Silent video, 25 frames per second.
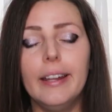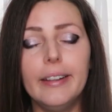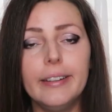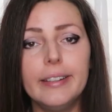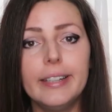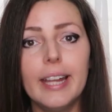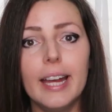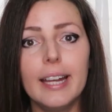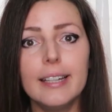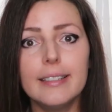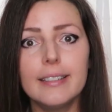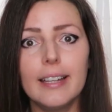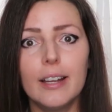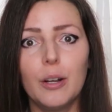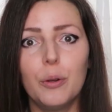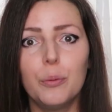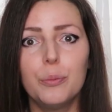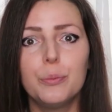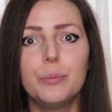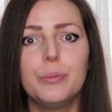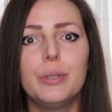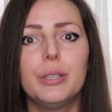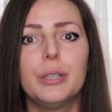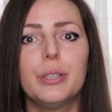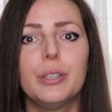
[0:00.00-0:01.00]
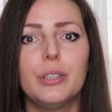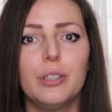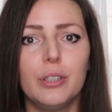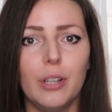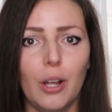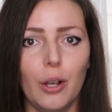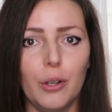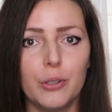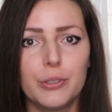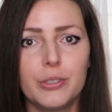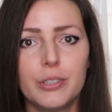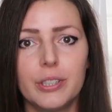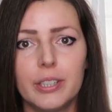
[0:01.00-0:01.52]
And that helped me a
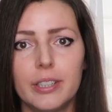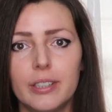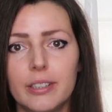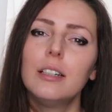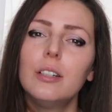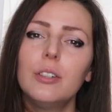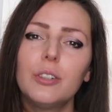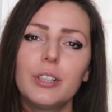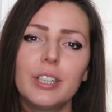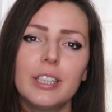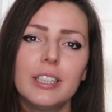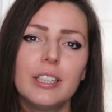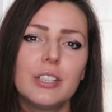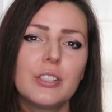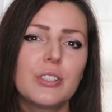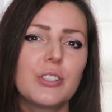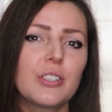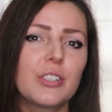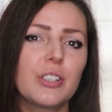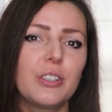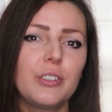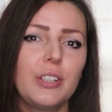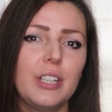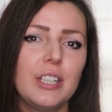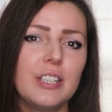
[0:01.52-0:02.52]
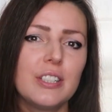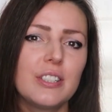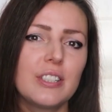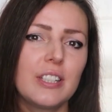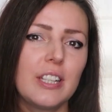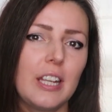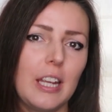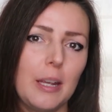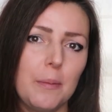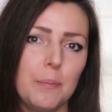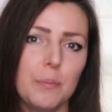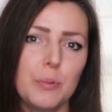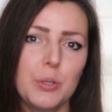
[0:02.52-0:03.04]
lot. Looking at screens
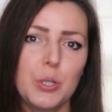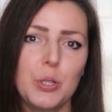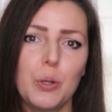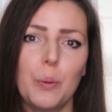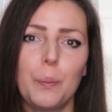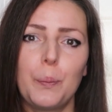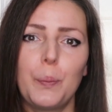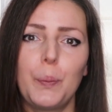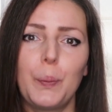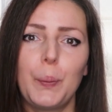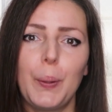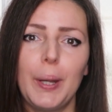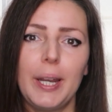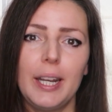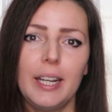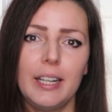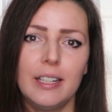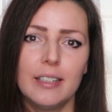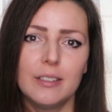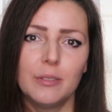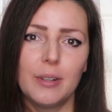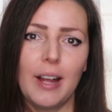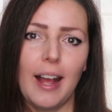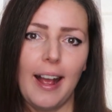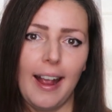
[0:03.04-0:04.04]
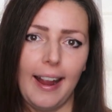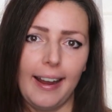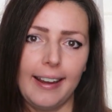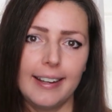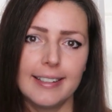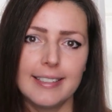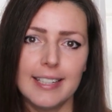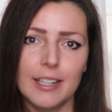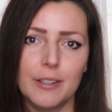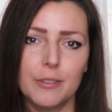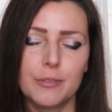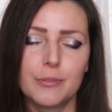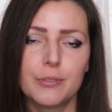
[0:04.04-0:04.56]
keeps your brain
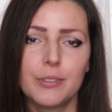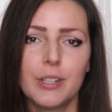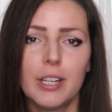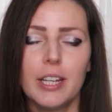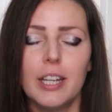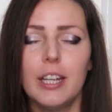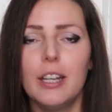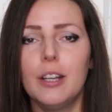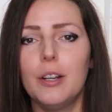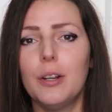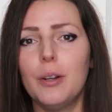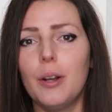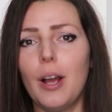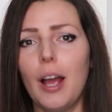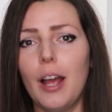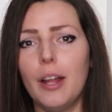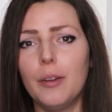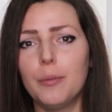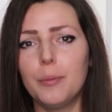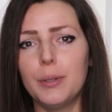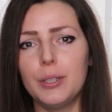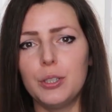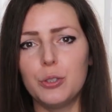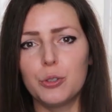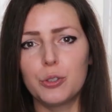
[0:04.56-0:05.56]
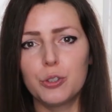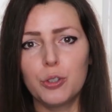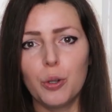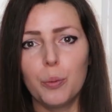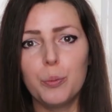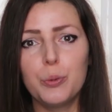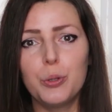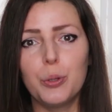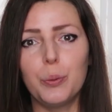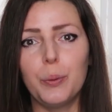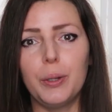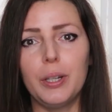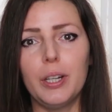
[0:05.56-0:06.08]
active. And when you
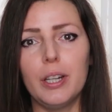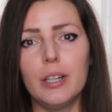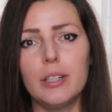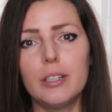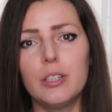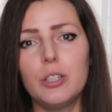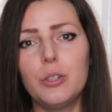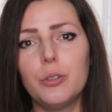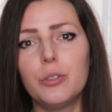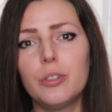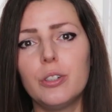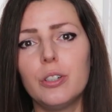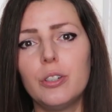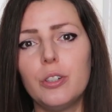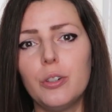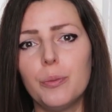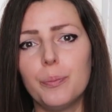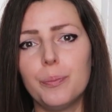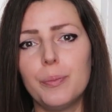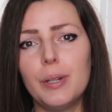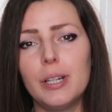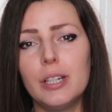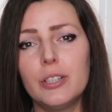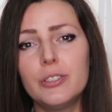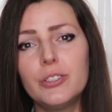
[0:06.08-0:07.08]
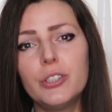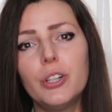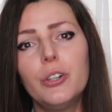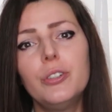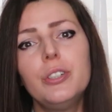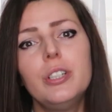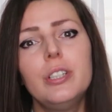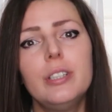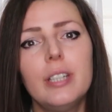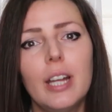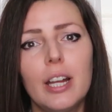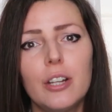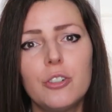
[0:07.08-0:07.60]
stop doing it, your
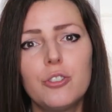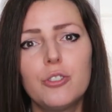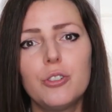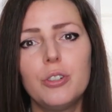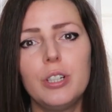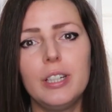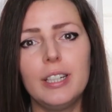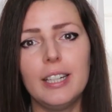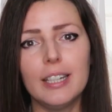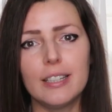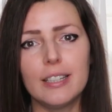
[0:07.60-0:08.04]
melatonin naturally